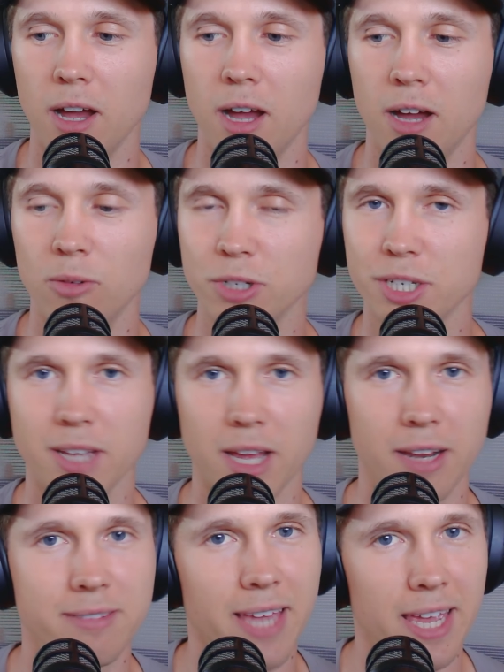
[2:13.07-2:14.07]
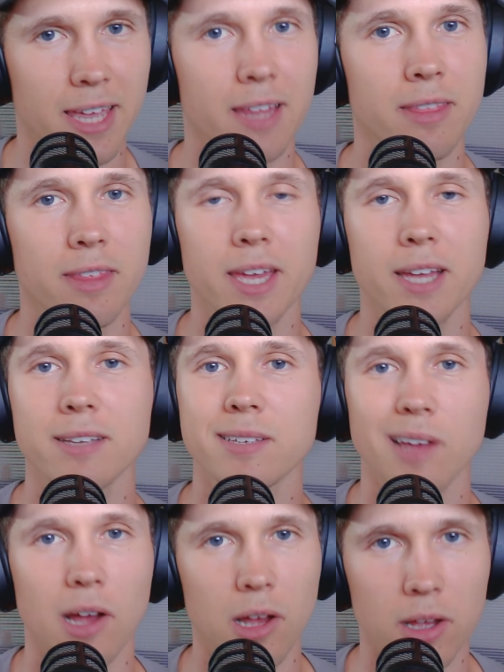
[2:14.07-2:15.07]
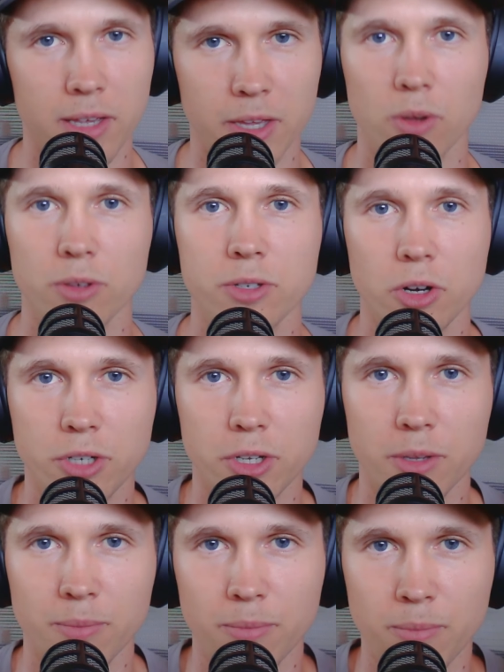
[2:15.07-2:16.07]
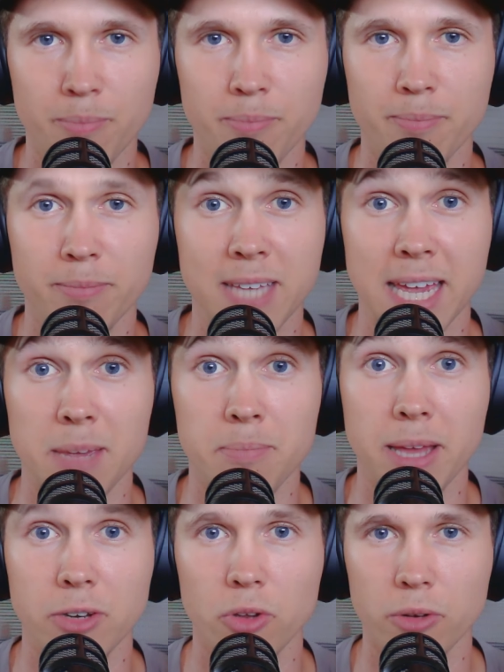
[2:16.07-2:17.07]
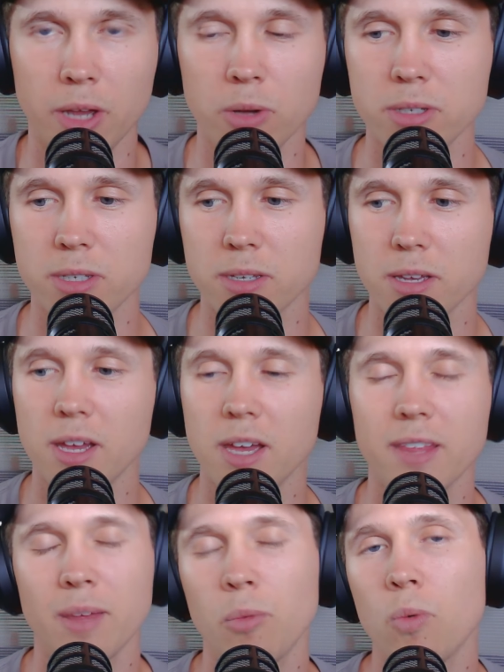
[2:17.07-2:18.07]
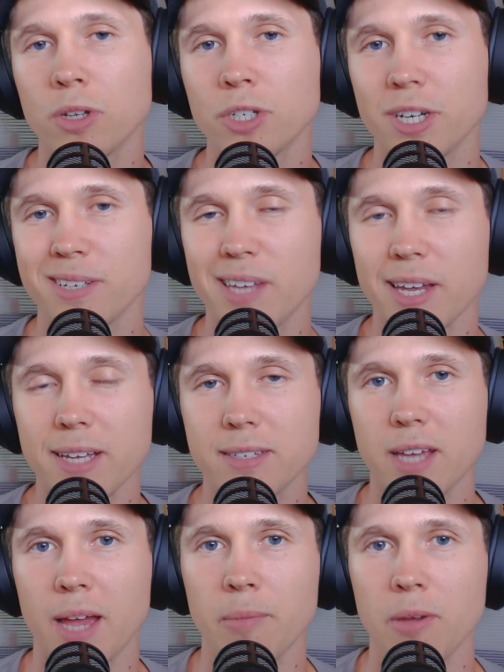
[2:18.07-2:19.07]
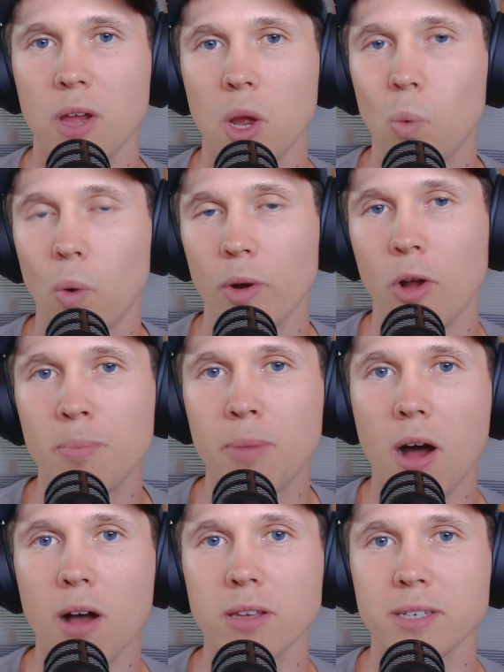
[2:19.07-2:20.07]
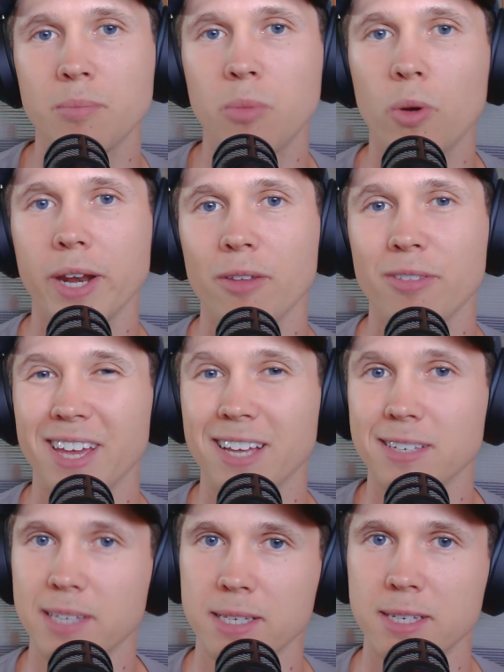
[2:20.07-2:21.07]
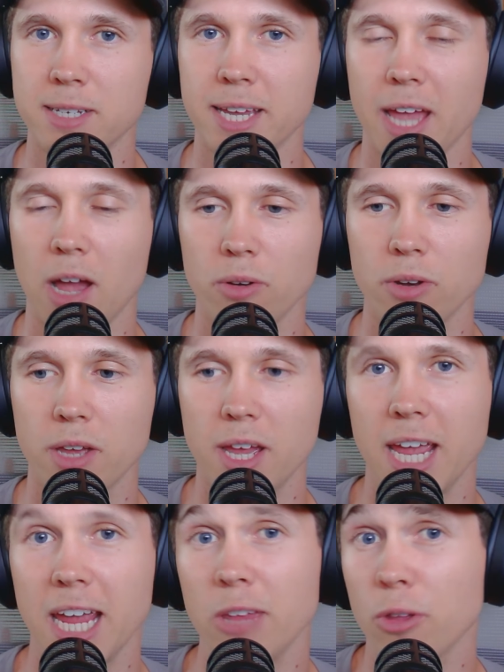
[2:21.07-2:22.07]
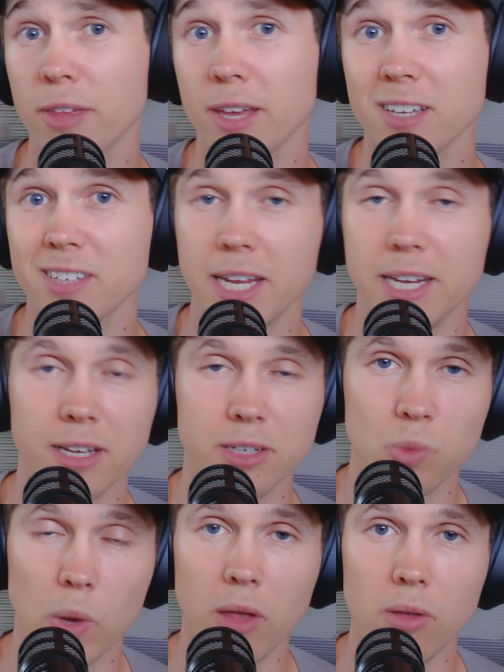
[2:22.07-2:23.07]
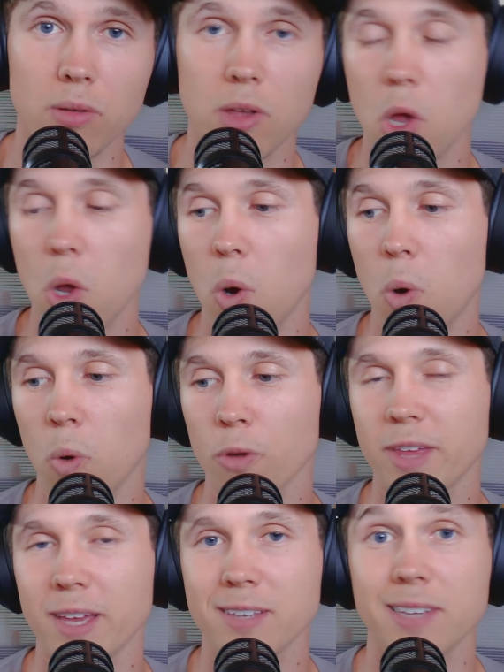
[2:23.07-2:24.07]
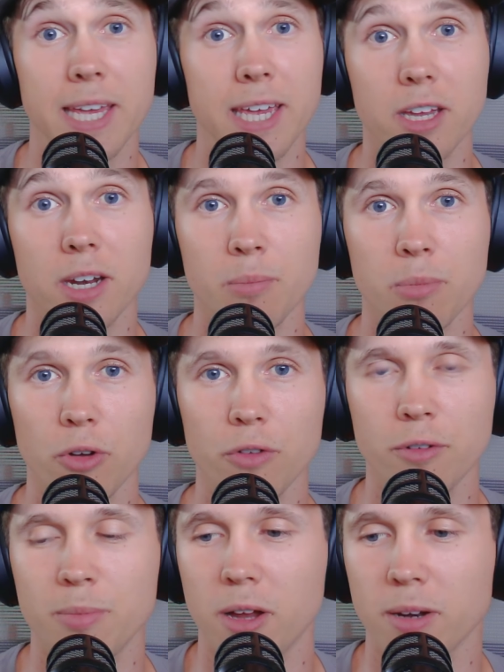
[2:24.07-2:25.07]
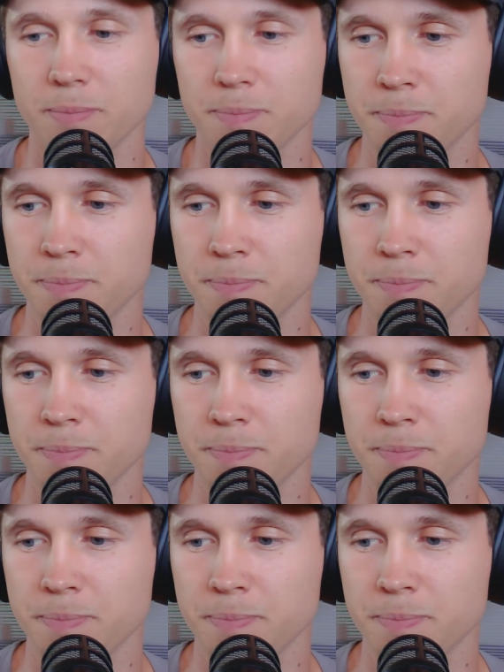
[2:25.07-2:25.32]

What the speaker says: We just kind of take in things, I'll start to take mental notes. Then we'll watch it a second time where I'll pause and point out things that stick out, either things that he does well or things that he could improve upon.